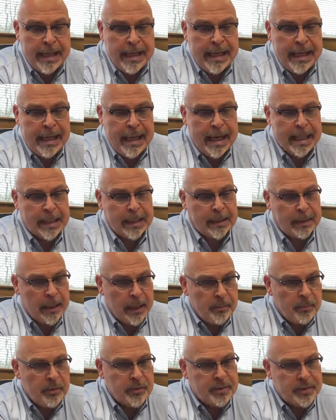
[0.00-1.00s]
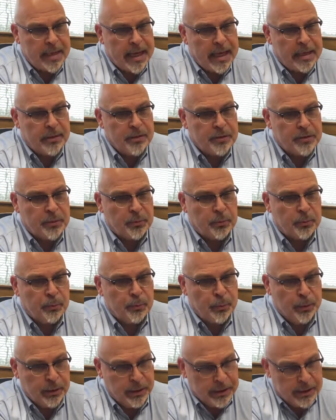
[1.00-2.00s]
On the lumber side, there's a
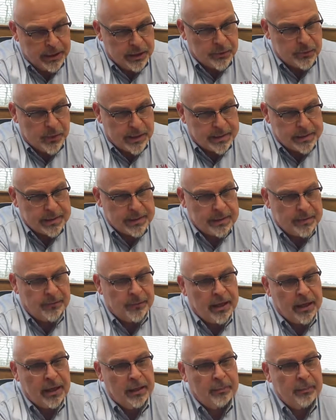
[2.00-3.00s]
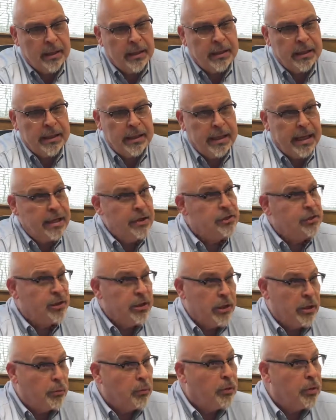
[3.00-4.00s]
really interesting development in
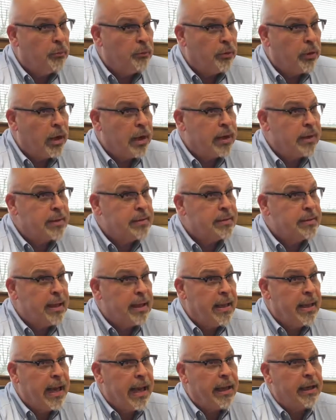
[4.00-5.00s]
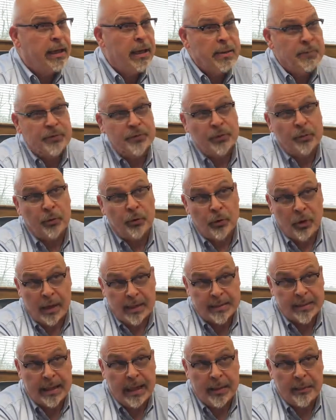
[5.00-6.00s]
engineered wood products, and that comes from
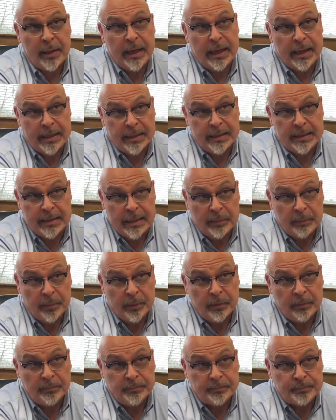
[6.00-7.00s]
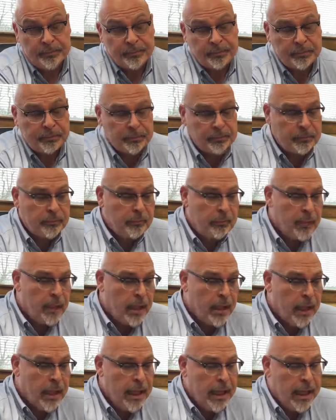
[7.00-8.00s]
cross-laminated timber.
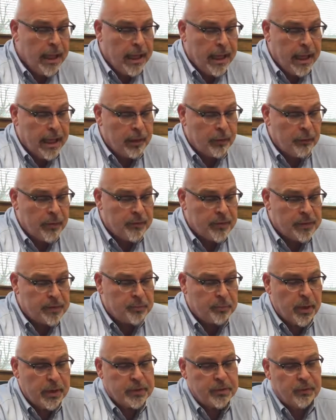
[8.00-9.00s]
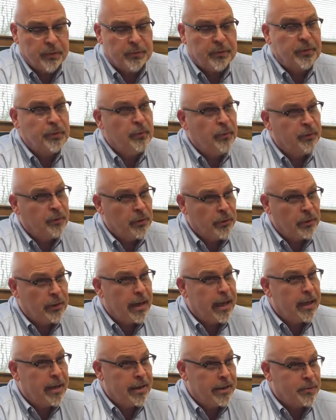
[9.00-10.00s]
And we've heard a
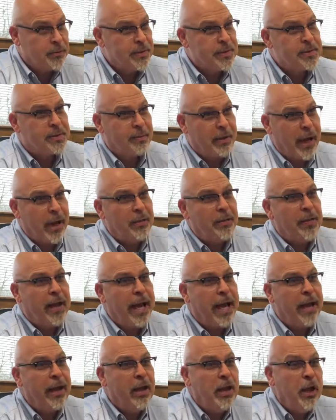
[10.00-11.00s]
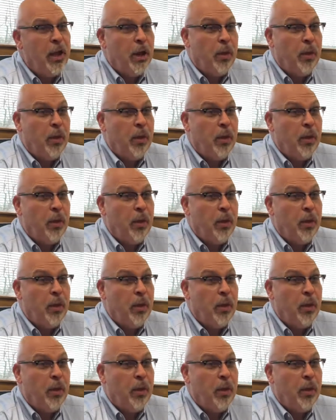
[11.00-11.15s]
lot of interest about that.